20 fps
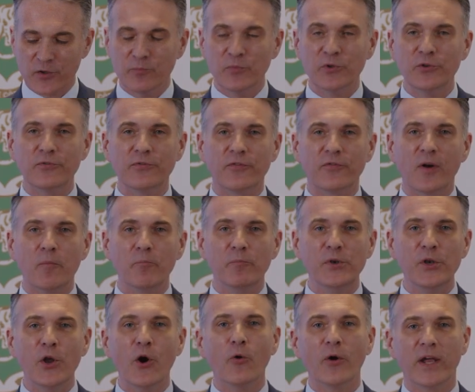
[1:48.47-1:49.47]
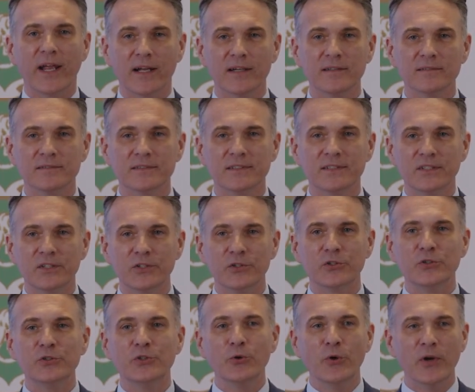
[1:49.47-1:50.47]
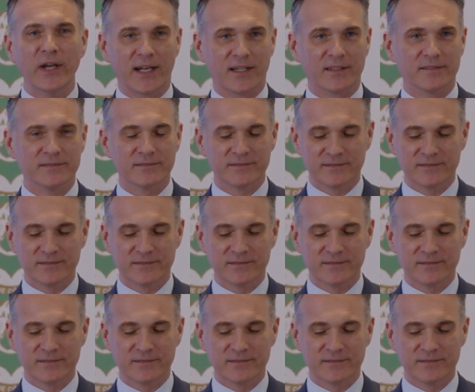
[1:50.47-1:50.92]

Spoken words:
to move from knowing to doing.